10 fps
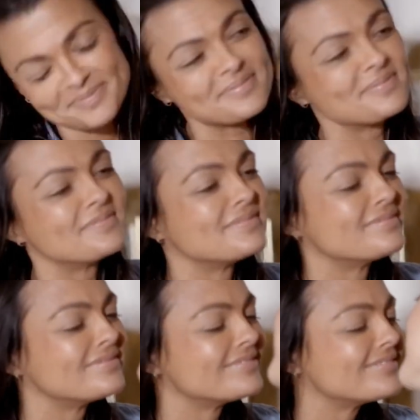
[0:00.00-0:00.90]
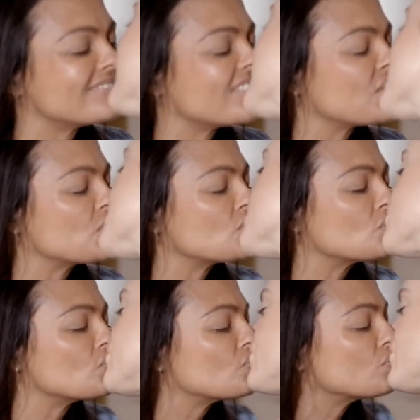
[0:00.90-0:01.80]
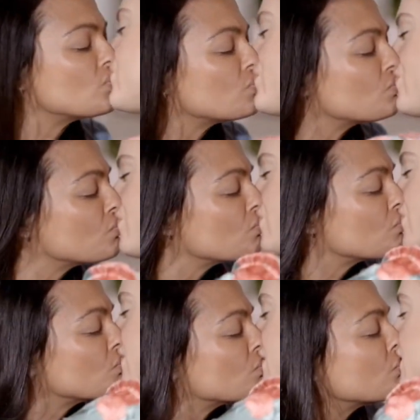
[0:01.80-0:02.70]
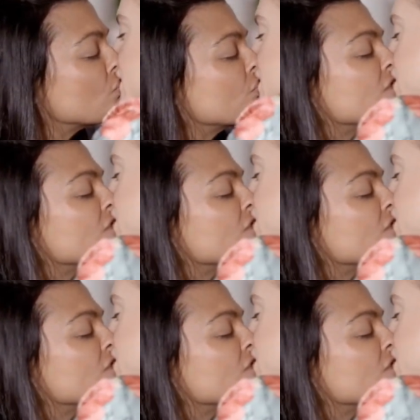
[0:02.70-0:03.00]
during pregnancy. Oh, I